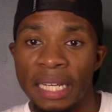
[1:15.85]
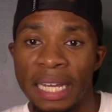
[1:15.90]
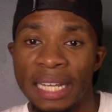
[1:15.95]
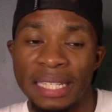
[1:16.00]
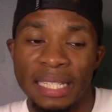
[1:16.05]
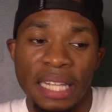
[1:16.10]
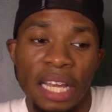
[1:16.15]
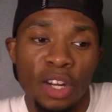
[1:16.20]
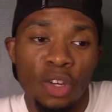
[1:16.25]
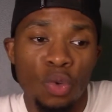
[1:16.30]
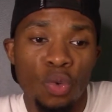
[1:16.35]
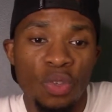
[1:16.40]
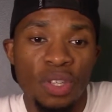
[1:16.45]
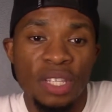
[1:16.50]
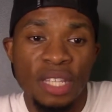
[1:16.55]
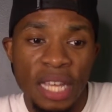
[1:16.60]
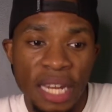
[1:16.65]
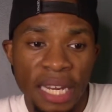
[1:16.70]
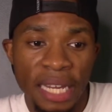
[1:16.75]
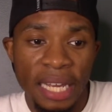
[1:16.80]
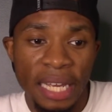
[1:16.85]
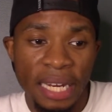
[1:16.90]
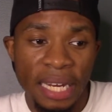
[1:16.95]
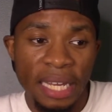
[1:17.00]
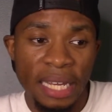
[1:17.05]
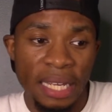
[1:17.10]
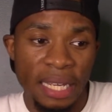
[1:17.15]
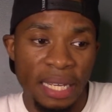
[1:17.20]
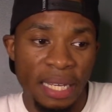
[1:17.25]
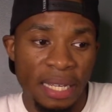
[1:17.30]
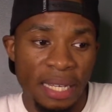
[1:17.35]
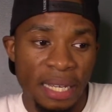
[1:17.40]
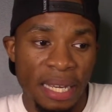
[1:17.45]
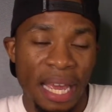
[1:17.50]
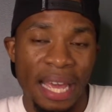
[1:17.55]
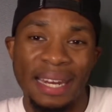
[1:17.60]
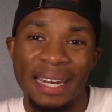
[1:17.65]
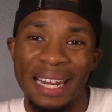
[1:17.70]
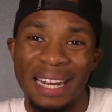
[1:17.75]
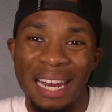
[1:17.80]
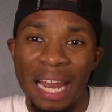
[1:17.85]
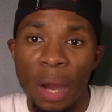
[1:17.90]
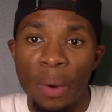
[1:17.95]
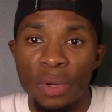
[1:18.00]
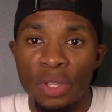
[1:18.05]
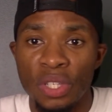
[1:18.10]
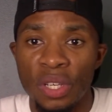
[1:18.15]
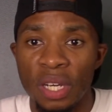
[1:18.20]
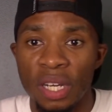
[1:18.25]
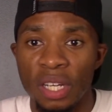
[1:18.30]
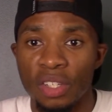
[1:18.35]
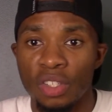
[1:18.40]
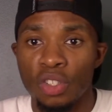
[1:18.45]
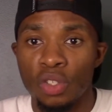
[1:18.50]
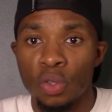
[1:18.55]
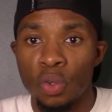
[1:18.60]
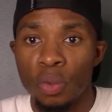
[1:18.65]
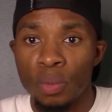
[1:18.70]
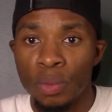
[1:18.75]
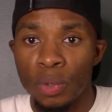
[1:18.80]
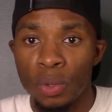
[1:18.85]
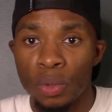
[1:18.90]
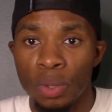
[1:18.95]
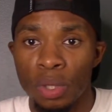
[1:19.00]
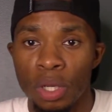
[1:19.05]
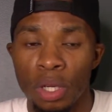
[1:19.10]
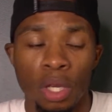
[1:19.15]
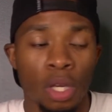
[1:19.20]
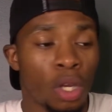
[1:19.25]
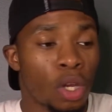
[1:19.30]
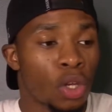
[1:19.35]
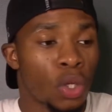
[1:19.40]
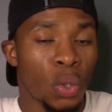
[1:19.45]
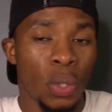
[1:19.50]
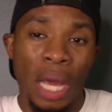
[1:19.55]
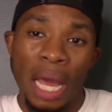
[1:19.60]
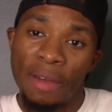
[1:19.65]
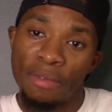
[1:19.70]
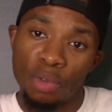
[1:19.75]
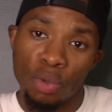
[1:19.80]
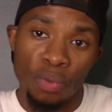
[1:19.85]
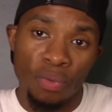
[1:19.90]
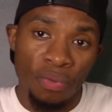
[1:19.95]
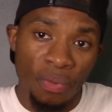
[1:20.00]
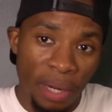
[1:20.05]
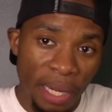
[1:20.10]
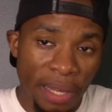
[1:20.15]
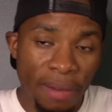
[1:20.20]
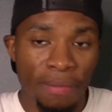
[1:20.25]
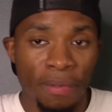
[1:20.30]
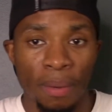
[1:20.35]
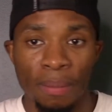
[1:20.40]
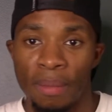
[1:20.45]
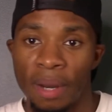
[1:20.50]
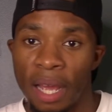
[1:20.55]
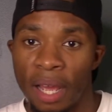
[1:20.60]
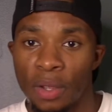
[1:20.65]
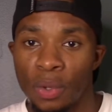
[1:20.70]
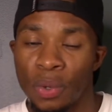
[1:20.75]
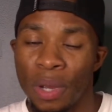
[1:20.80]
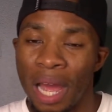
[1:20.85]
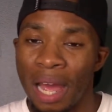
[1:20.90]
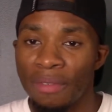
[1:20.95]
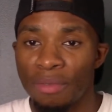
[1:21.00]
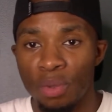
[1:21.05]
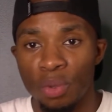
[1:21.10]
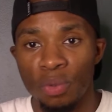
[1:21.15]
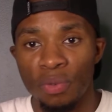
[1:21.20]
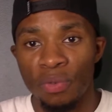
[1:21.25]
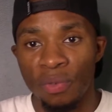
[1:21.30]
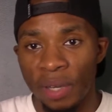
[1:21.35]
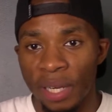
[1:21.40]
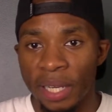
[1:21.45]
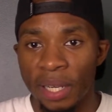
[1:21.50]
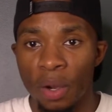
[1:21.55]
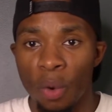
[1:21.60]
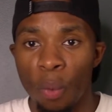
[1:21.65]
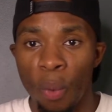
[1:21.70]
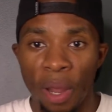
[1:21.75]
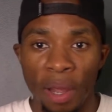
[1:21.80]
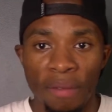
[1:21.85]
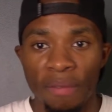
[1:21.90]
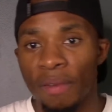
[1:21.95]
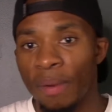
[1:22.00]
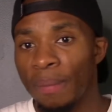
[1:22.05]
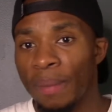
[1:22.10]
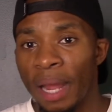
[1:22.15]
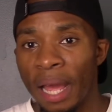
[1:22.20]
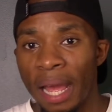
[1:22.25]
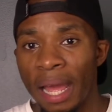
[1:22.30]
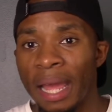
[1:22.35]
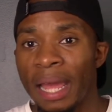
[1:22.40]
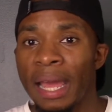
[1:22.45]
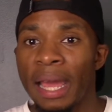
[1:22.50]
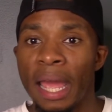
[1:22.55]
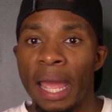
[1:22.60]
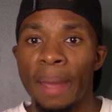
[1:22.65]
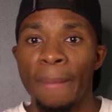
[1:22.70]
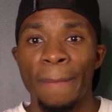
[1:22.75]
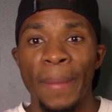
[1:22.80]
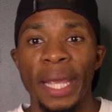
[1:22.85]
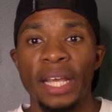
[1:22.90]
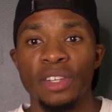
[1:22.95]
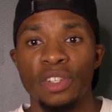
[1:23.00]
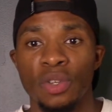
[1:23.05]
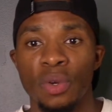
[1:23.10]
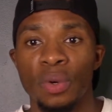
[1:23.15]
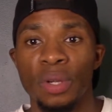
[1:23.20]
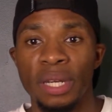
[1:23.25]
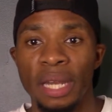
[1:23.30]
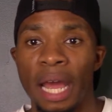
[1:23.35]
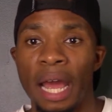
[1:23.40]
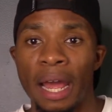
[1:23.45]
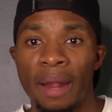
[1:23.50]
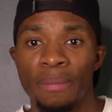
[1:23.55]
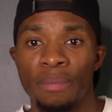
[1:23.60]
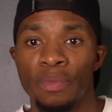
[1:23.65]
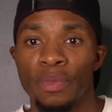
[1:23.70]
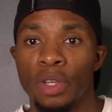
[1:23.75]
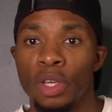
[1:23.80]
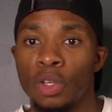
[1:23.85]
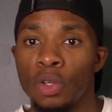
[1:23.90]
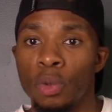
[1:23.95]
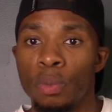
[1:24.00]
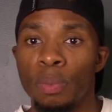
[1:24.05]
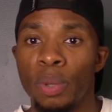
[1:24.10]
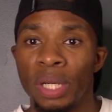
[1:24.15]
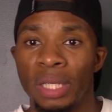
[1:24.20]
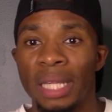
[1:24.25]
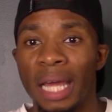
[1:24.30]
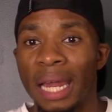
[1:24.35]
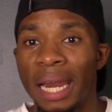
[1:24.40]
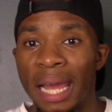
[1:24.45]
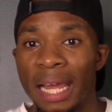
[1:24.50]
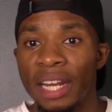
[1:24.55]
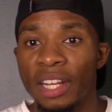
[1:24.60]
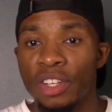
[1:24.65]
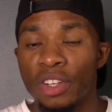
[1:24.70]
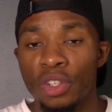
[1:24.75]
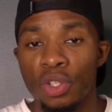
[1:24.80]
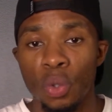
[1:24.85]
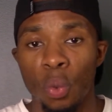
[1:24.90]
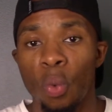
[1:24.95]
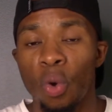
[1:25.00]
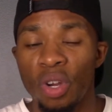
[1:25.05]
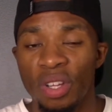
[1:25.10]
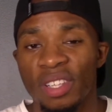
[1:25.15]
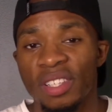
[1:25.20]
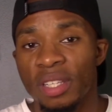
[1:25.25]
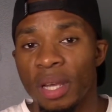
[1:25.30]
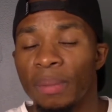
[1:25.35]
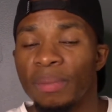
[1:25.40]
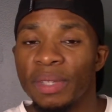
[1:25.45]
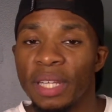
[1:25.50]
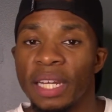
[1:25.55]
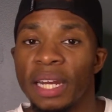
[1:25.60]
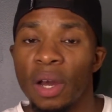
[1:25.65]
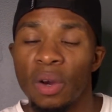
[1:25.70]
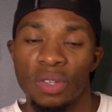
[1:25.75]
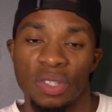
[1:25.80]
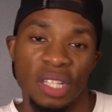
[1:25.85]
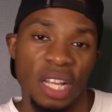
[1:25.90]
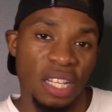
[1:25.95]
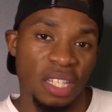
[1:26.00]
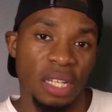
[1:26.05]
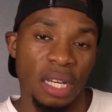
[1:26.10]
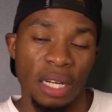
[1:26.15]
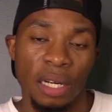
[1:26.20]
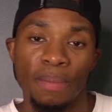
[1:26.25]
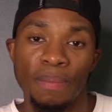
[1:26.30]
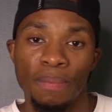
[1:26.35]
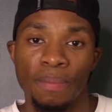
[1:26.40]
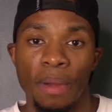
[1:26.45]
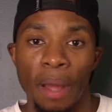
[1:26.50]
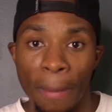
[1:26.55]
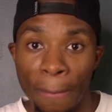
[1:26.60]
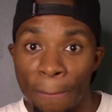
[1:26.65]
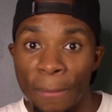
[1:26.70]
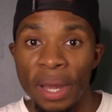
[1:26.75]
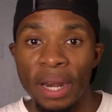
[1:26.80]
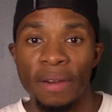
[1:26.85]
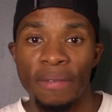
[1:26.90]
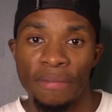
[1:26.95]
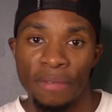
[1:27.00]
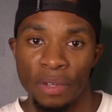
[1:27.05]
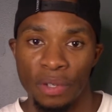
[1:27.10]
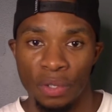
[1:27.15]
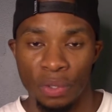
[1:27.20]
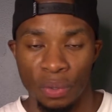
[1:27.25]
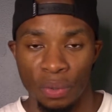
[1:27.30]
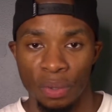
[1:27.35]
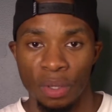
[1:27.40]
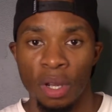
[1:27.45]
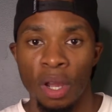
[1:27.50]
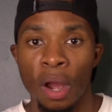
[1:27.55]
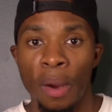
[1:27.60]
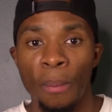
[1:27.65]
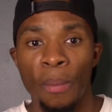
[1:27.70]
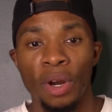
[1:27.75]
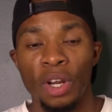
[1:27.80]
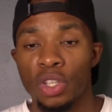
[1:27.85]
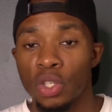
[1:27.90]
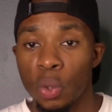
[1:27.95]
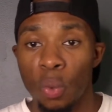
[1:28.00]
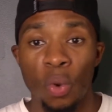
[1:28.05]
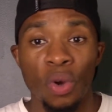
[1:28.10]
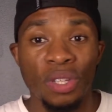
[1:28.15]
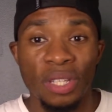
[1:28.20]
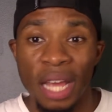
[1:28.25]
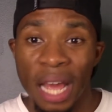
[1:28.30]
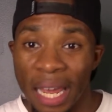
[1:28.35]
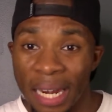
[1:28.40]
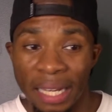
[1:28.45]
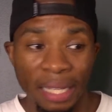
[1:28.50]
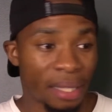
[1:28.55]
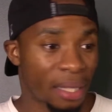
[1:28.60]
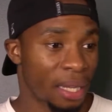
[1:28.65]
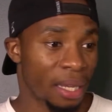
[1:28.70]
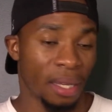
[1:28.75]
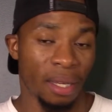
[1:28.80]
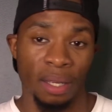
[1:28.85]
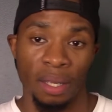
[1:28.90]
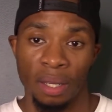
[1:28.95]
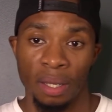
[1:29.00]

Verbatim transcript: Instead of you sitting in it and allow it to consume you, you have to flee from that. You have to flee away from that and make sure that you put that energy towards something else that's gonna benefit you. Put it towards anything.